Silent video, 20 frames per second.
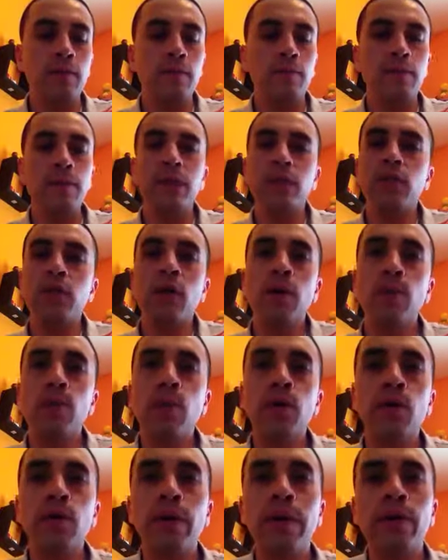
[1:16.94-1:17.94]
But they're all
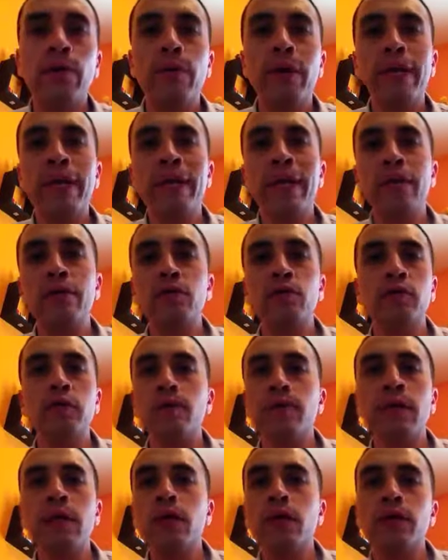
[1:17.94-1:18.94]
put away right now, so
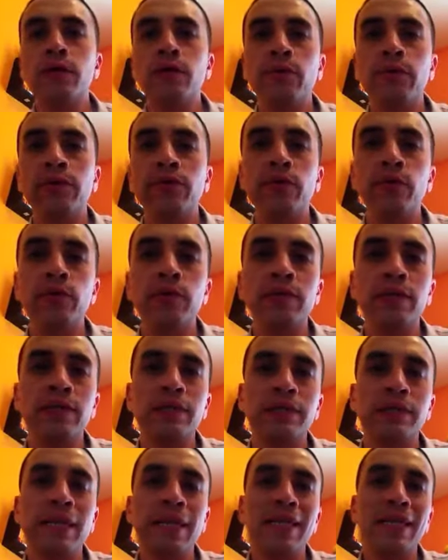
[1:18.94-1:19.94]
I'm not going to review these
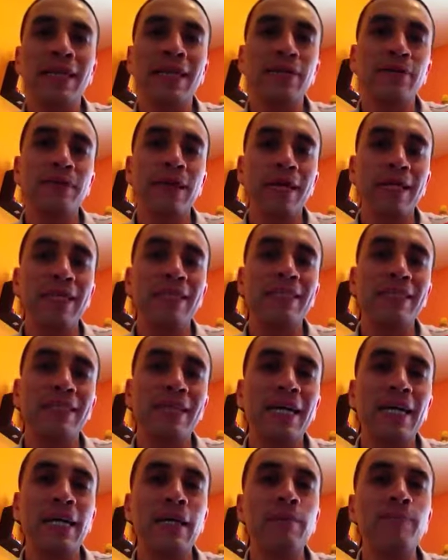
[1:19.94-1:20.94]
at this
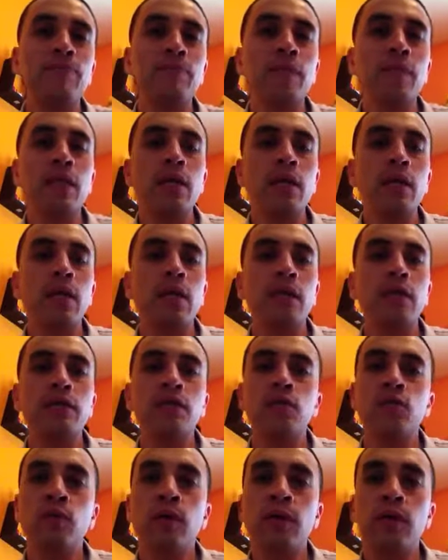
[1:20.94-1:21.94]
time. I
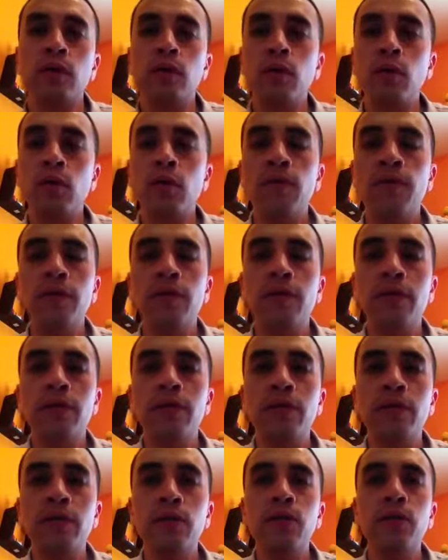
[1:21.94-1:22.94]
just want to go over
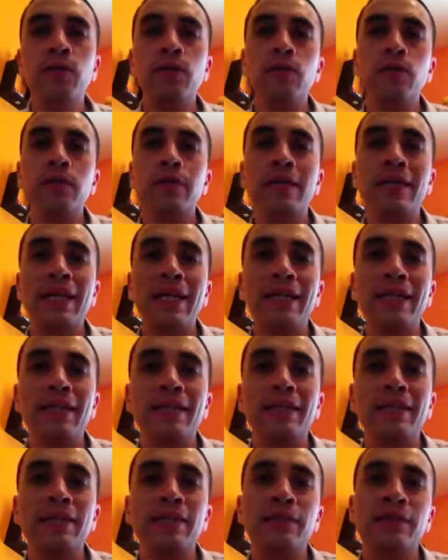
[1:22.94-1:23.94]
the new
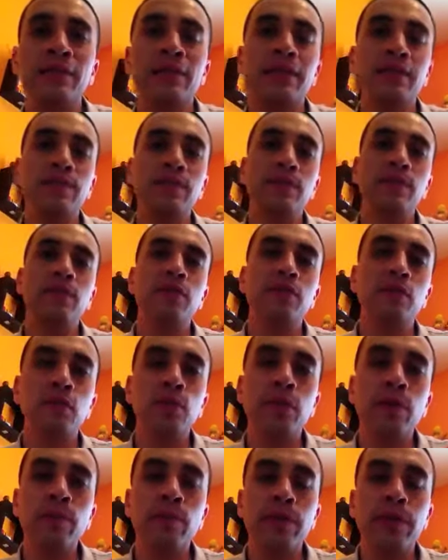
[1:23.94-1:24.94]
NECA Simpsons
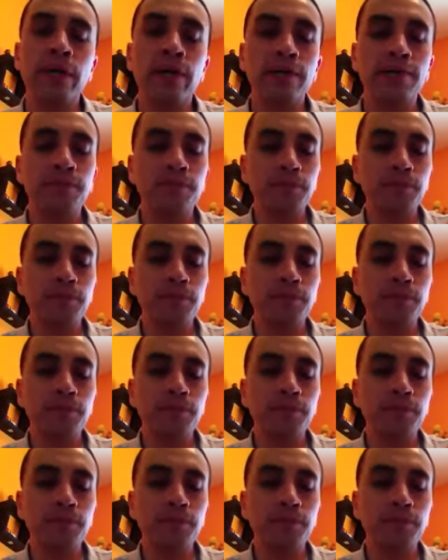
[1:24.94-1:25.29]
toy brand.